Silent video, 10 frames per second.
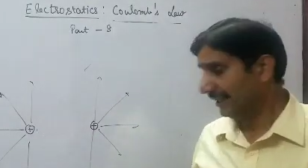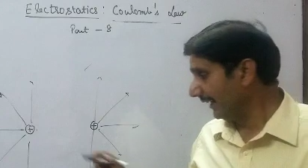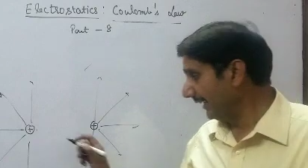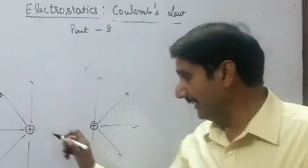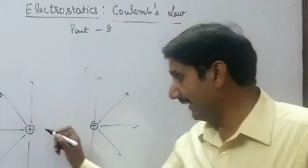
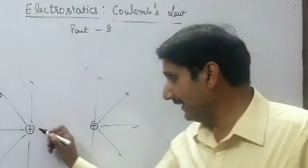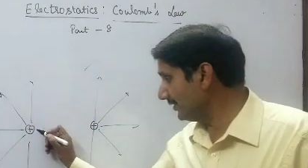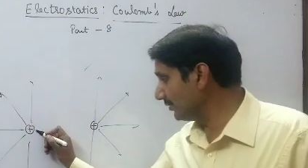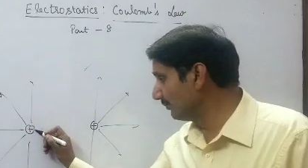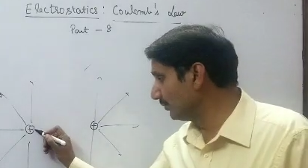It
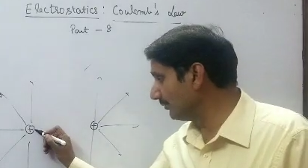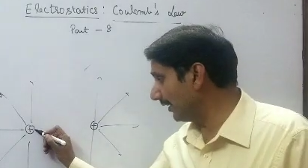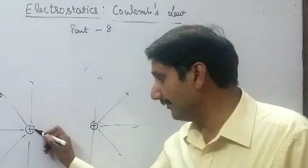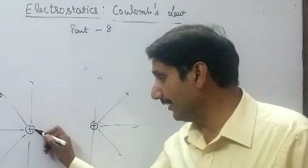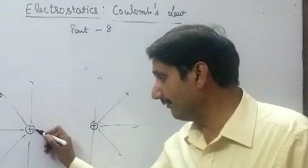tends to move
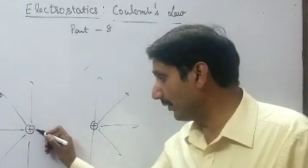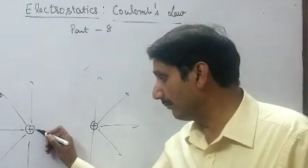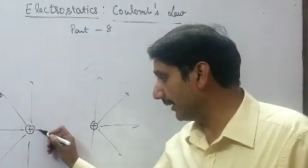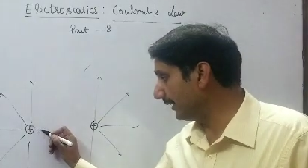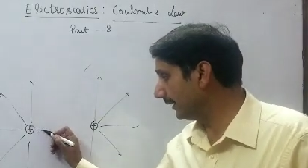away
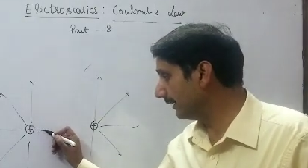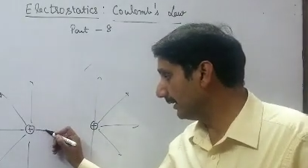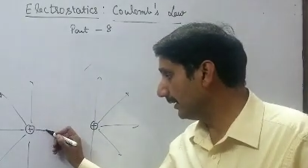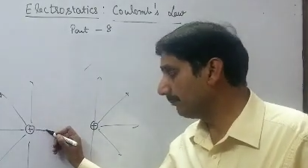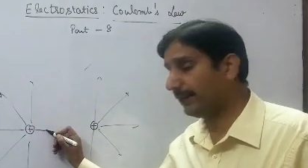from it,
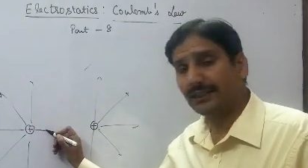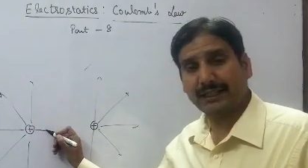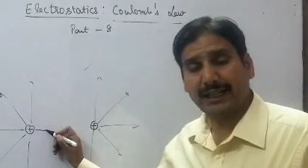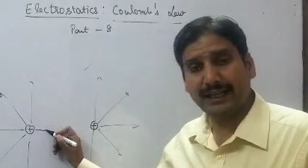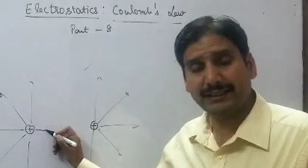
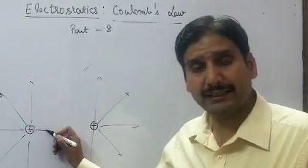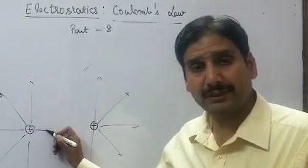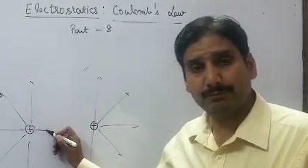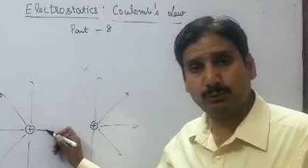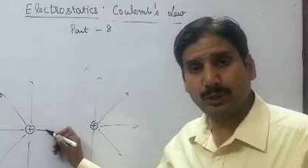but at
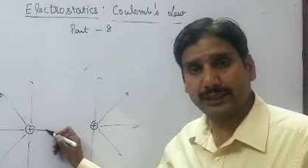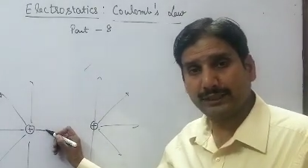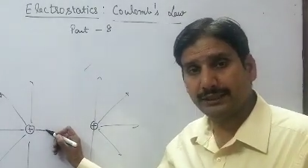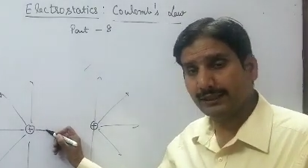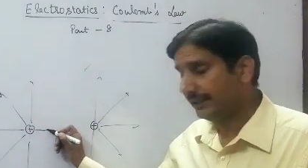a
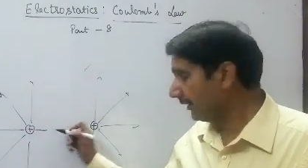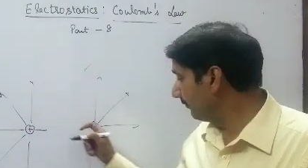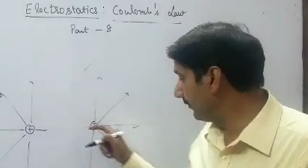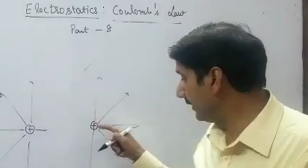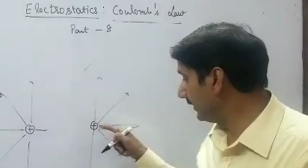point
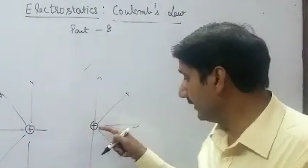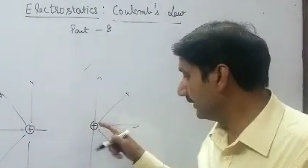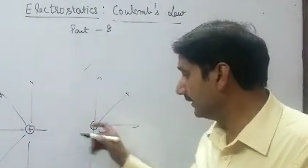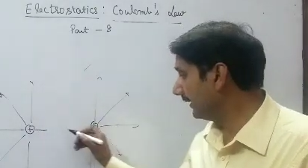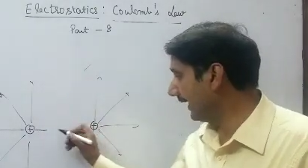
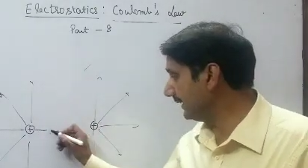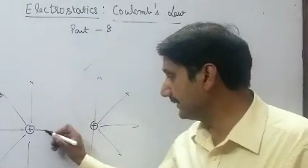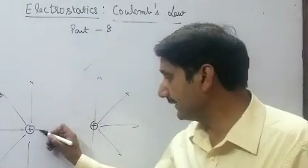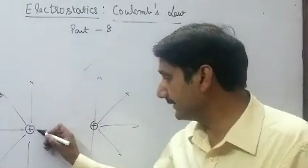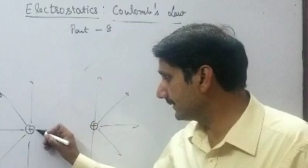where,
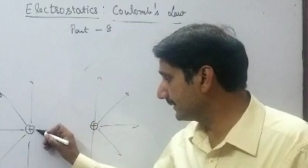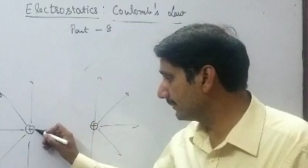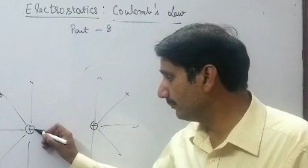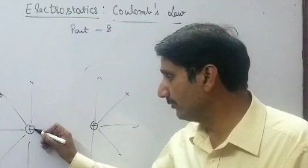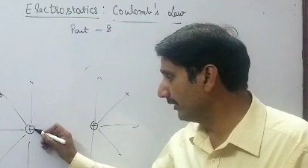as it is
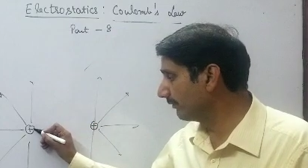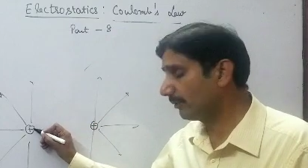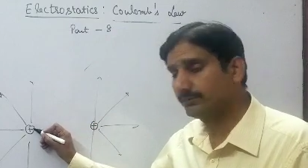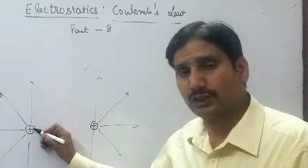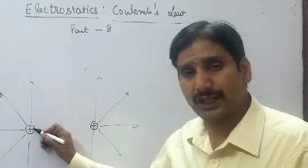moving
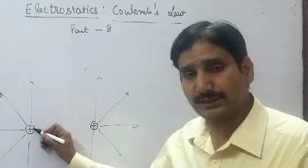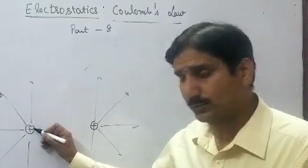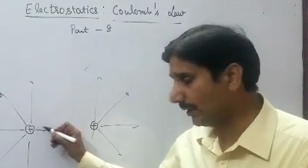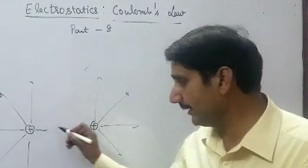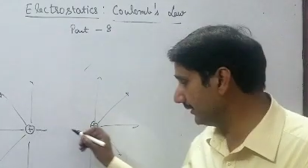from charge
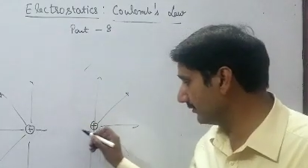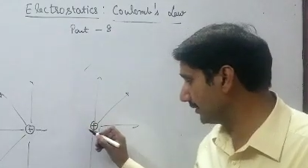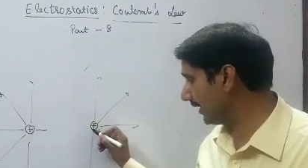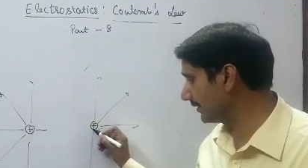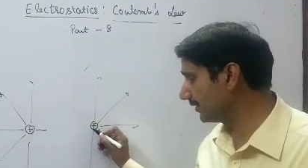1 to
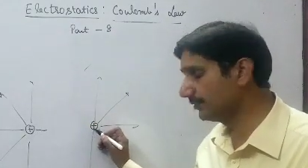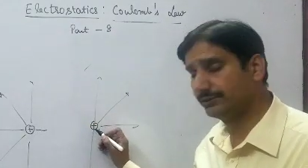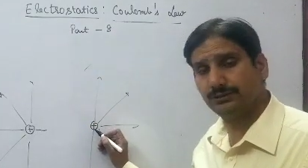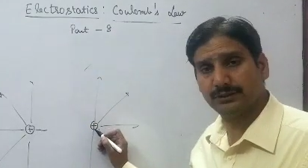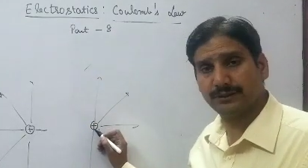charge
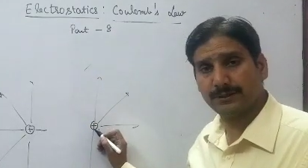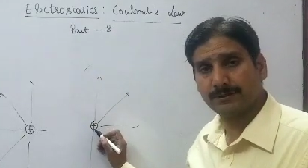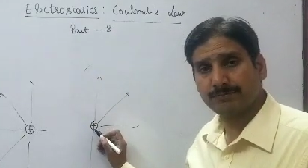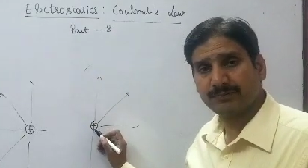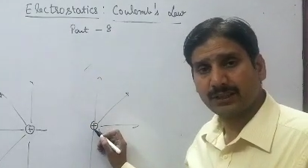2,
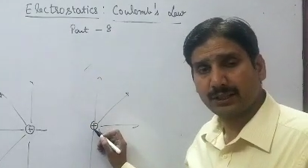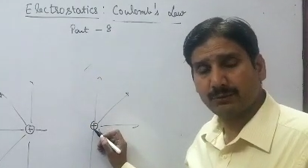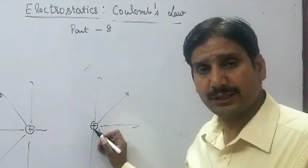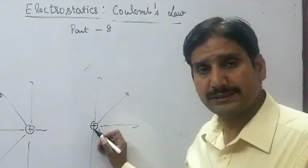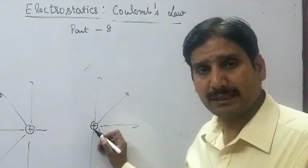
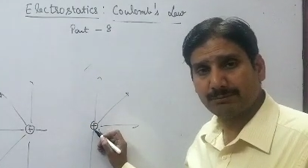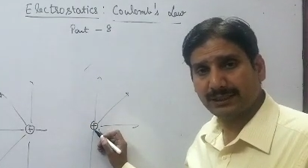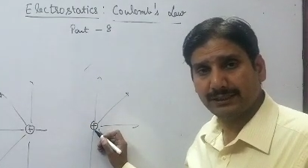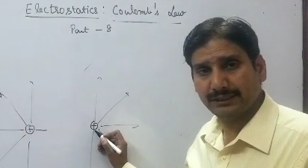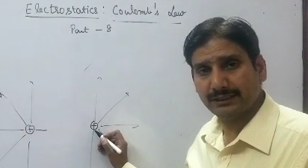what is
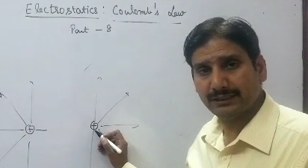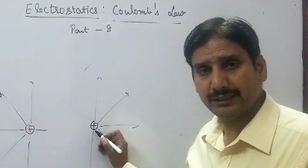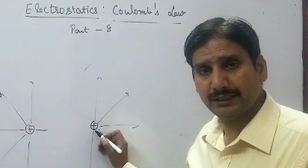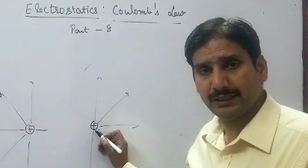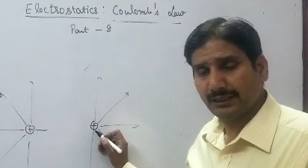happening?
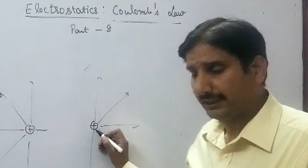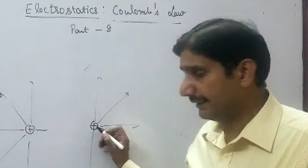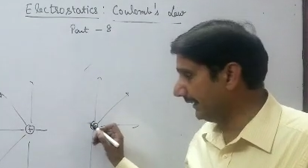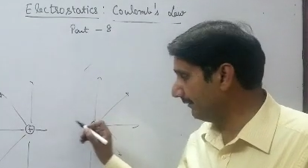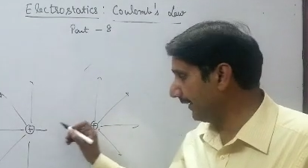
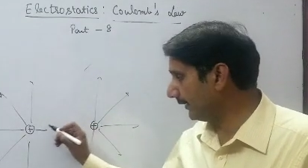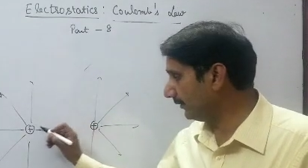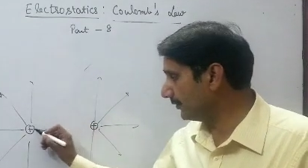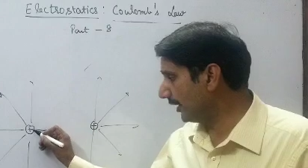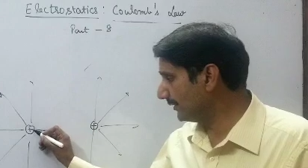The effect
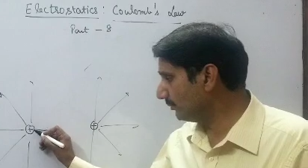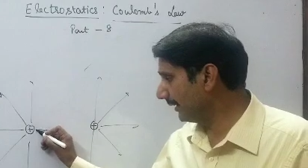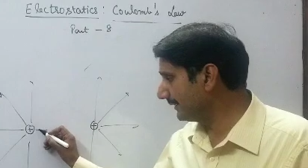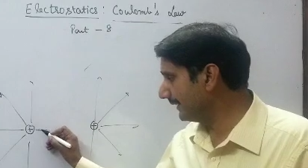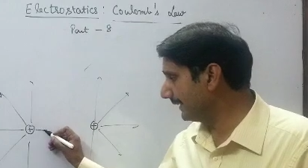of charge
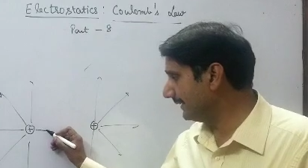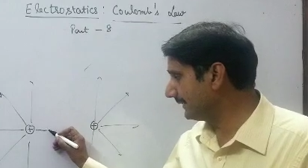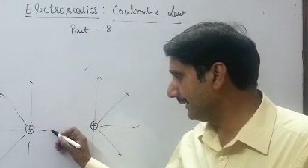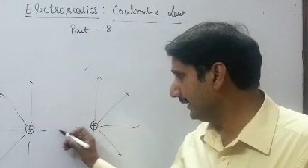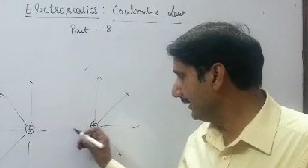1 is
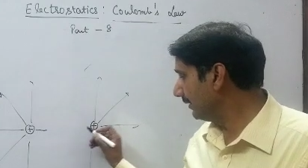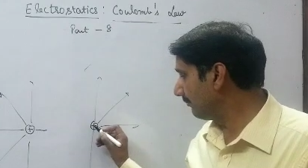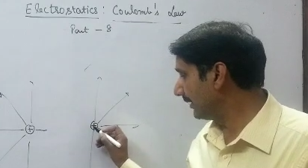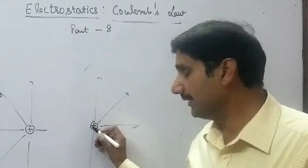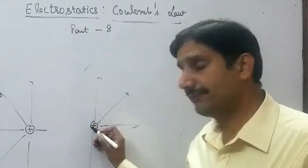decreasing,
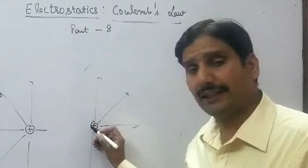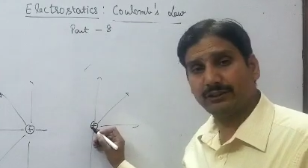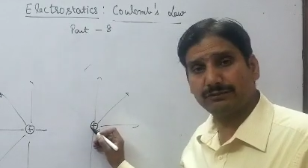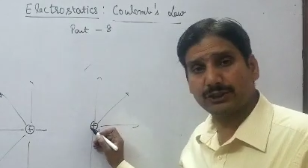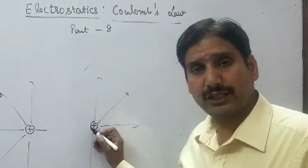but the effect
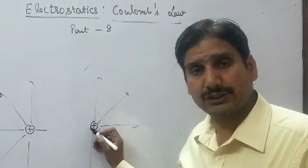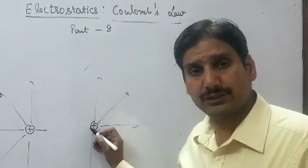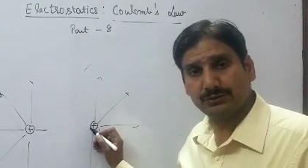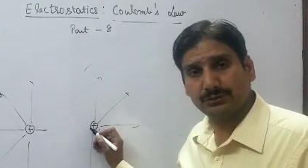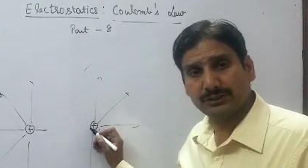of charge
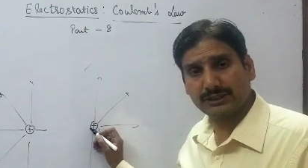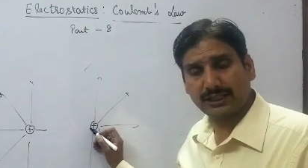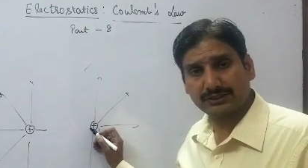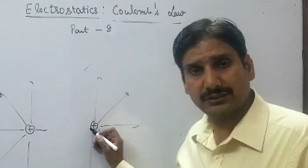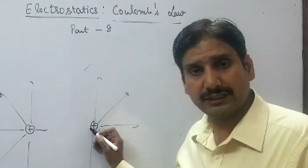2
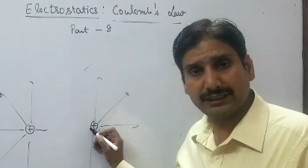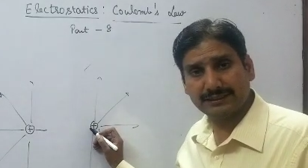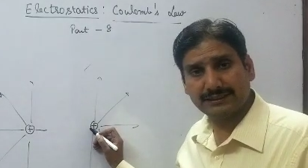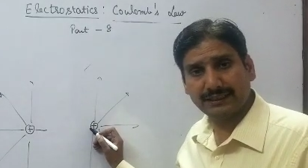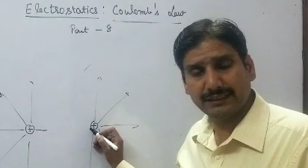starts to increase.